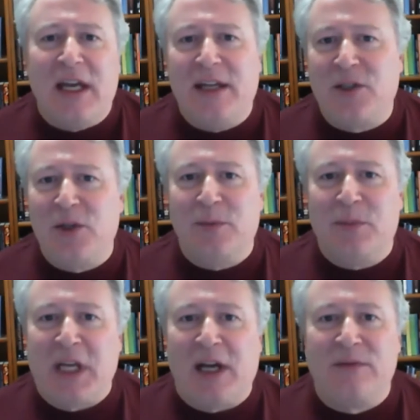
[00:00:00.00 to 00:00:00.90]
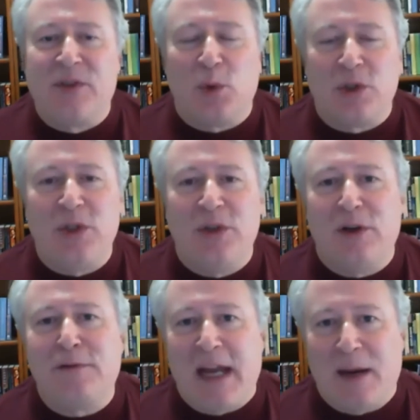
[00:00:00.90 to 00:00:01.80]
to themselves or to their
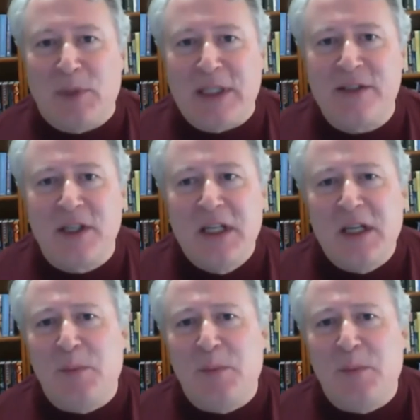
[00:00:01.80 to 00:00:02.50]
families.